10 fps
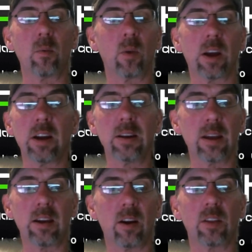We're going to take
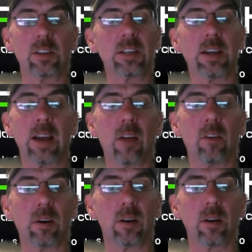care of this
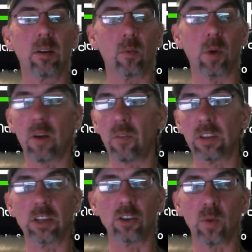together, whatever the
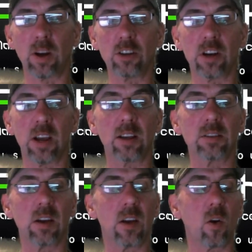situation
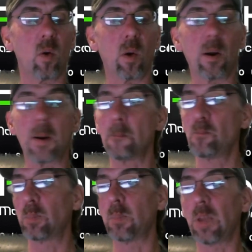is, or
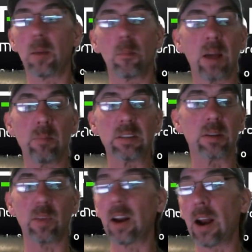it might be
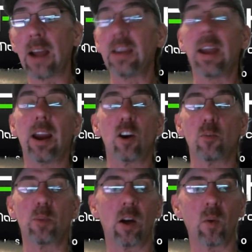something that I can't
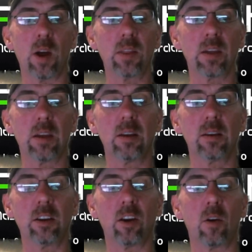help out with.
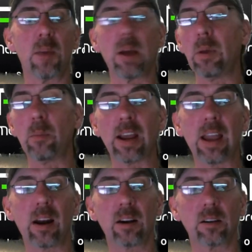You know, it might be a
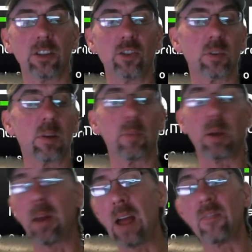mechanical issue or something,
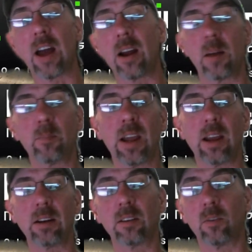but I've got to update
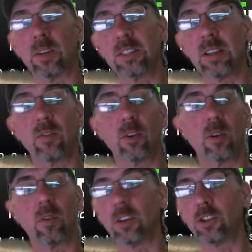the
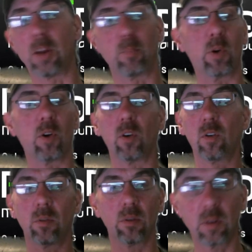receiver, the shipper,
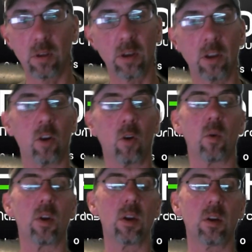you know,
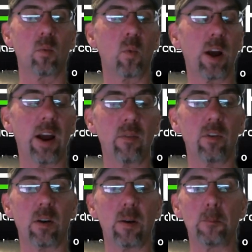whatever.